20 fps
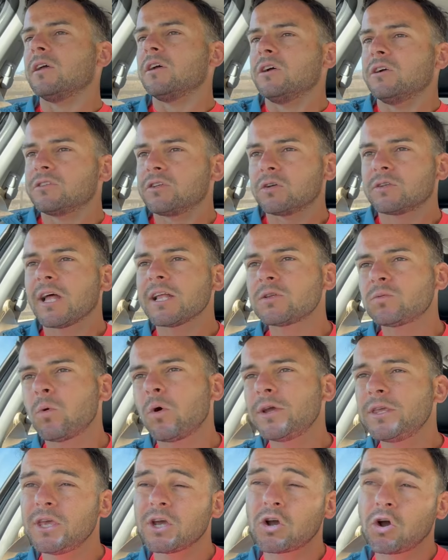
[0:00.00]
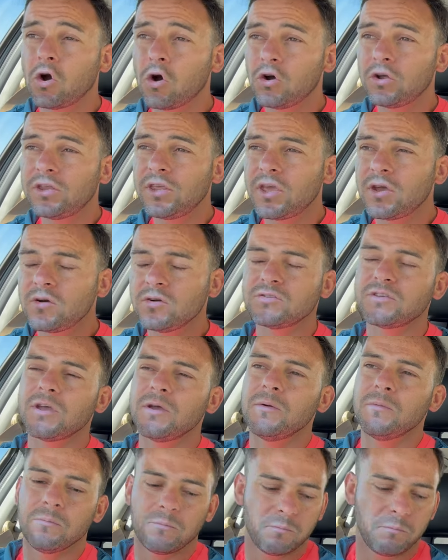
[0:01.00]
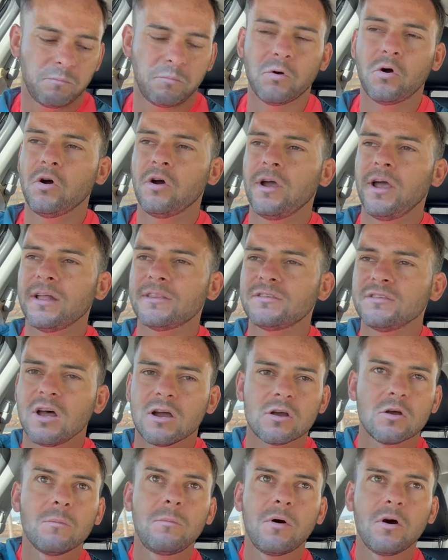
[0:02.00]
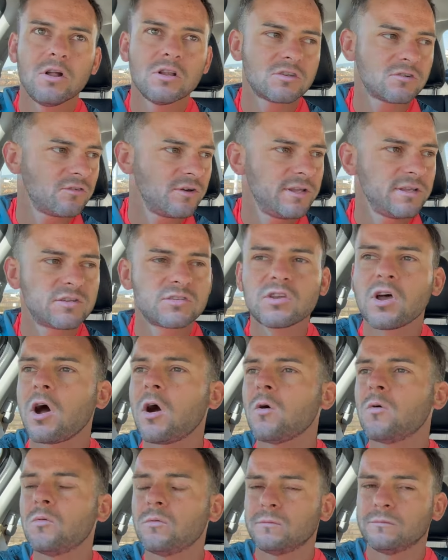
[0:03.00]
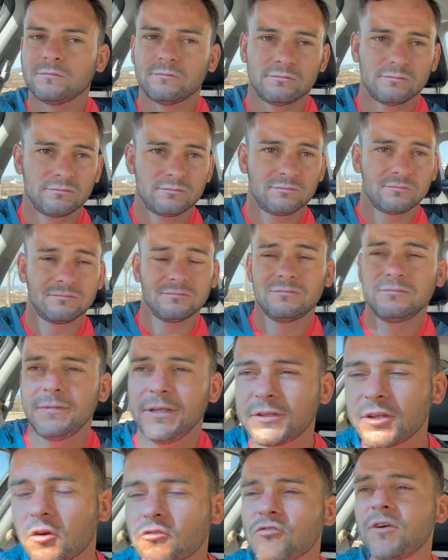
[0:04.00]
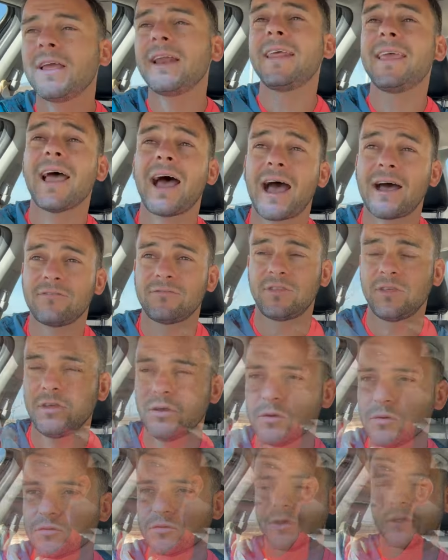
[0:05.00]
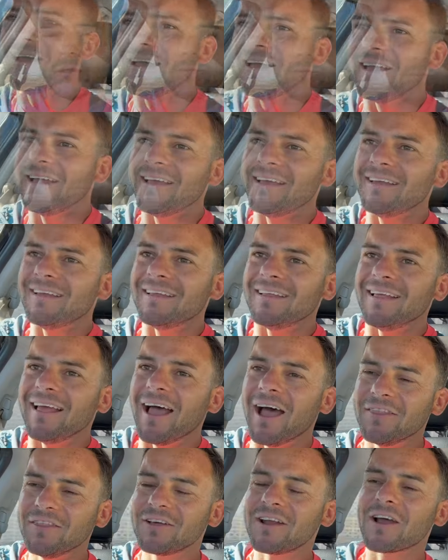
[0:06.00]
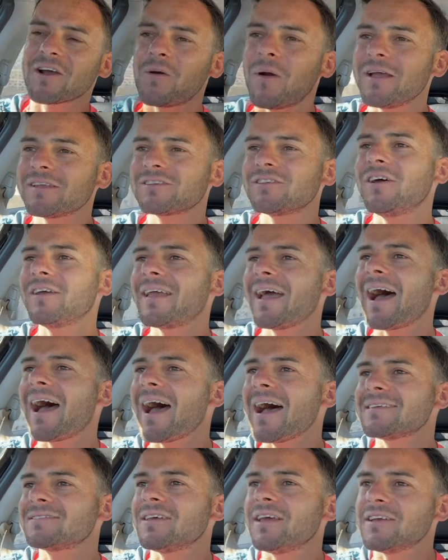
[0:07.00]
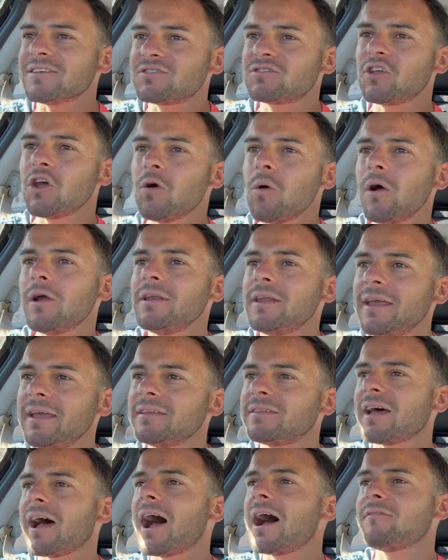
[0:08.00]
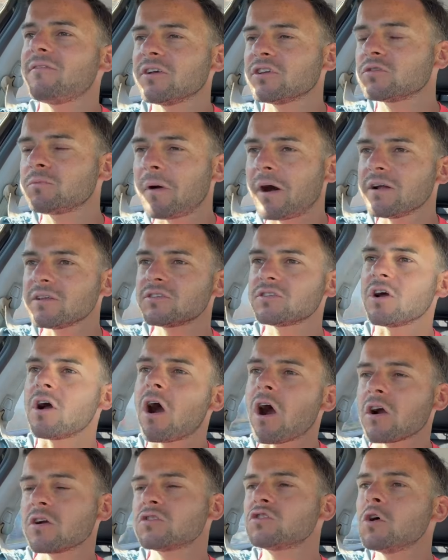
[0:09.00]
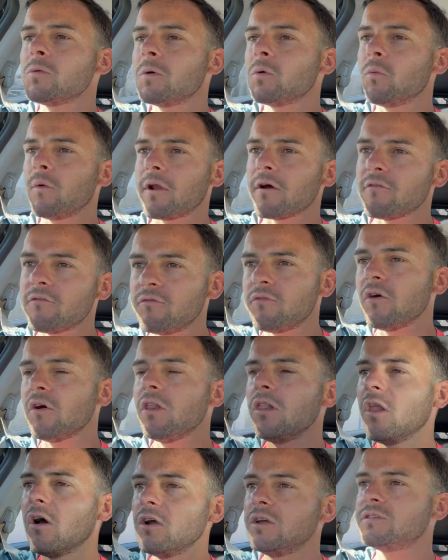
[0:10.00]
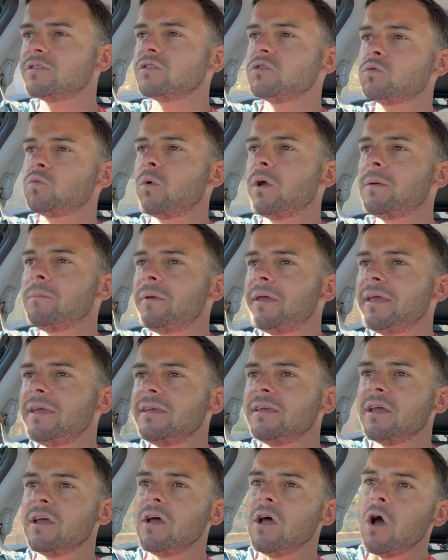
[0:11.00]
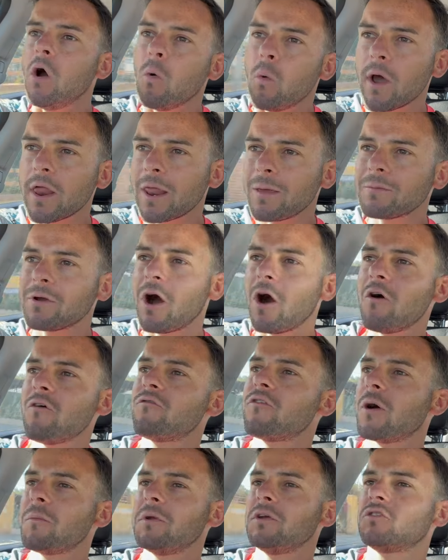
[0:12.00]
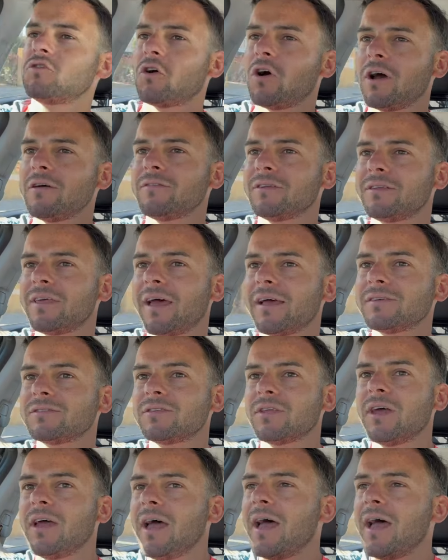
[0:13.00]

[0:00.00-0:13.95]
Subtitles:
So that's why you could use it, but it's not compulsory, so you don't really have to use it. Another question I get asked is, do I need to have a sponsor or someone with a full license with me when I'm going for my driving test?